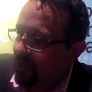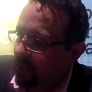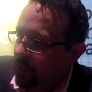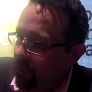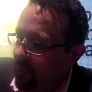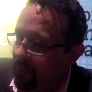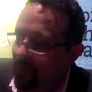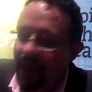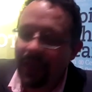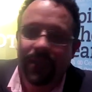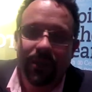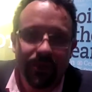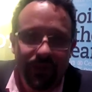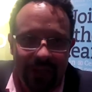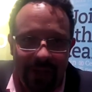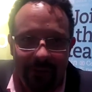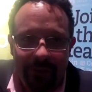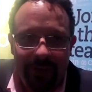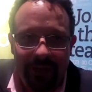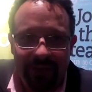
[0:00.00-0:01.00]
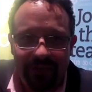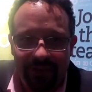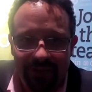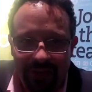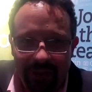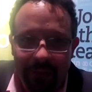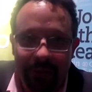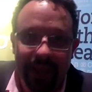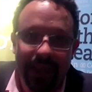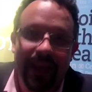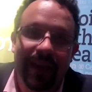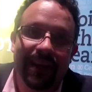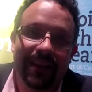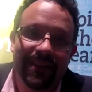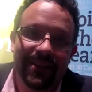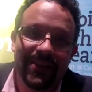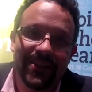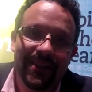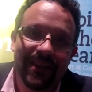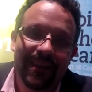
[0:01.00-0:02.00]
we made those companies for somebody
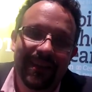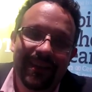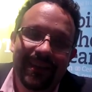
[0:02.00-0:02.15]
else.